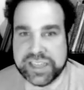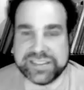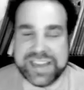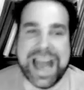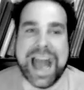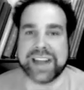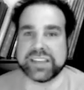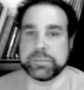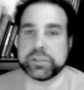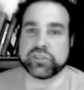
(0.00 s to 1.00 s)
is an act
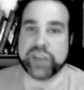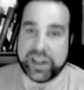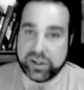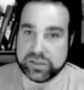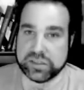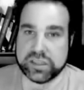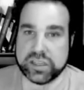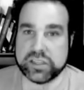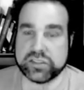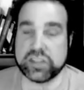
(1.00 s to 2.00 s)
of betrayal
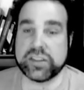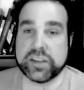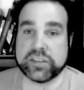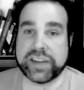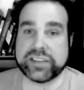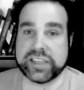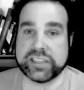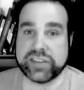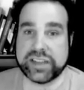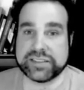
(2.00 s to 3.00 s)
to their greater
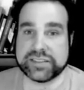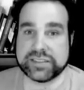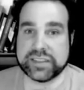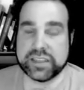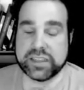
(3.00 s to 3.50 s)
interests.